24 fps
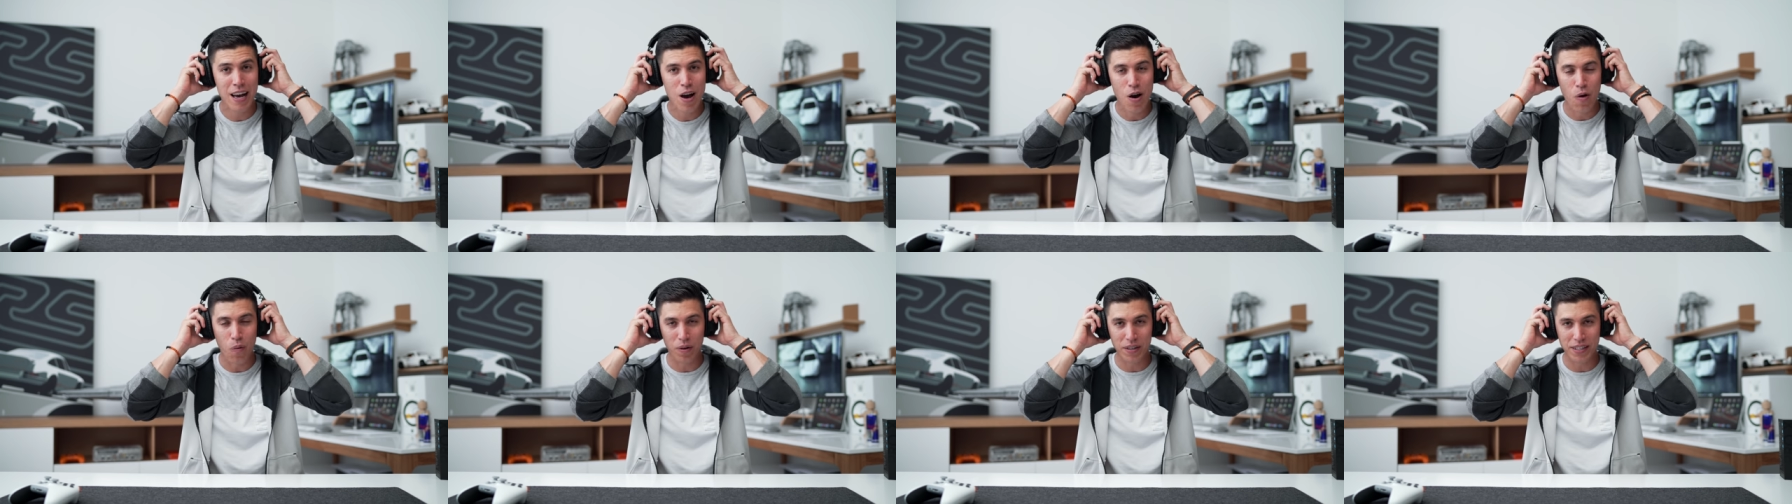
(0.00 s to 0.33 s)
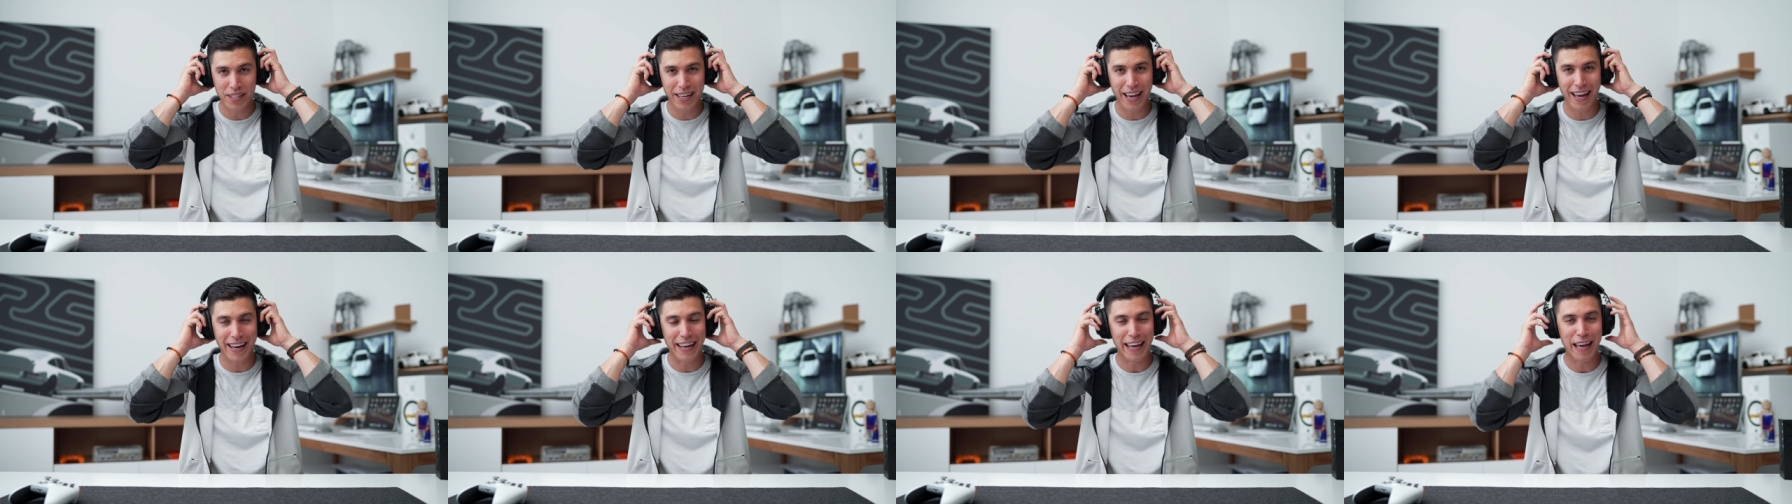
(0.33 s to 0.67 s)
Once
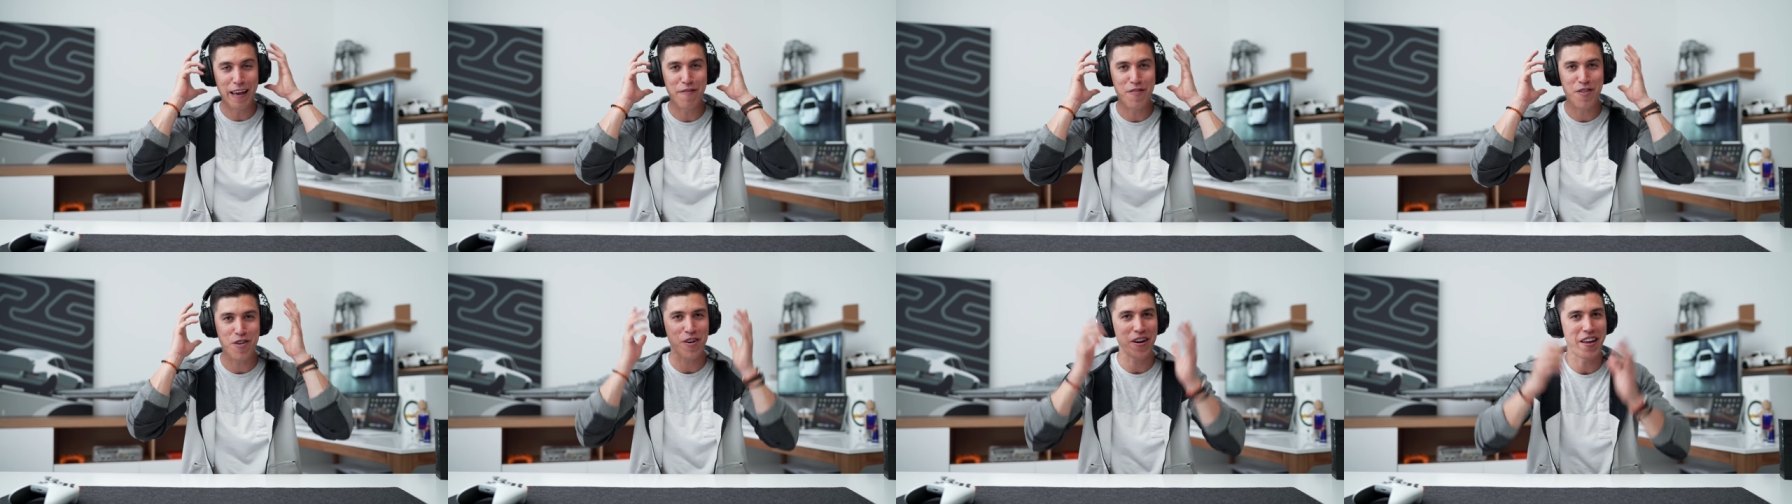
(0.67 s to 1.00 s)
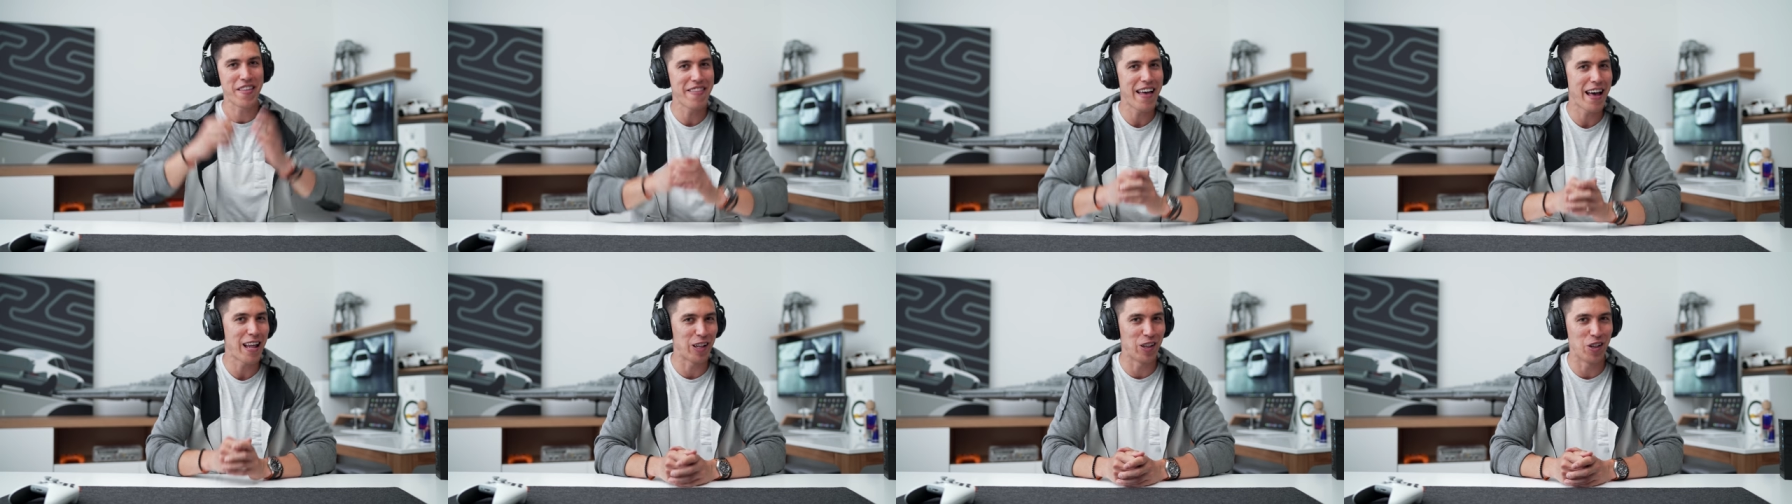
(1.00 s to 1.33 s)
again, if you're in
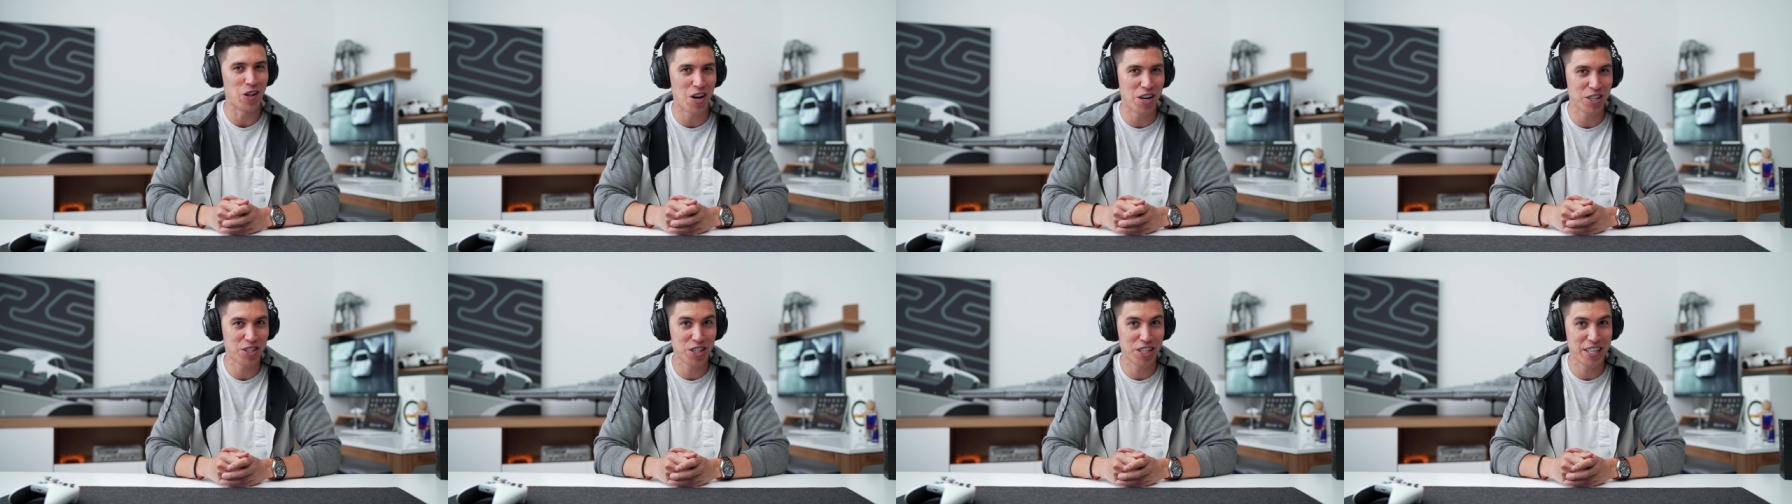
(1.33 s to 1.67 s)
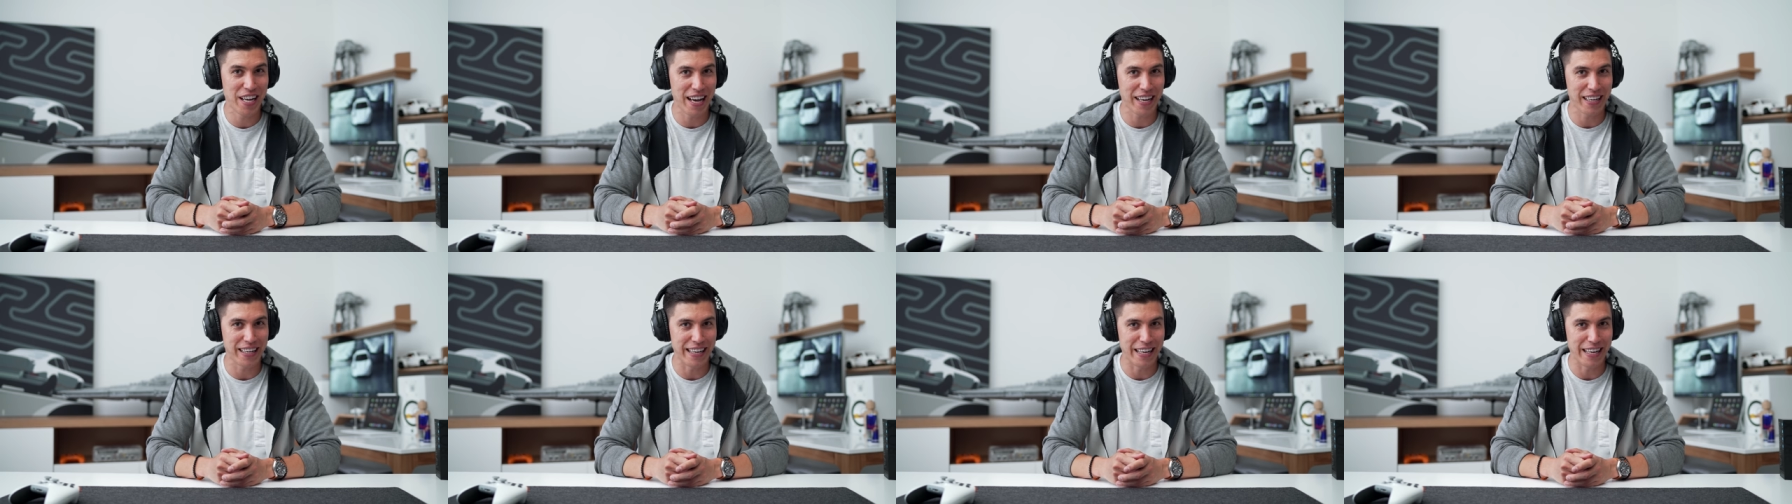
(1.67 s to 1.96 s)
that Logitech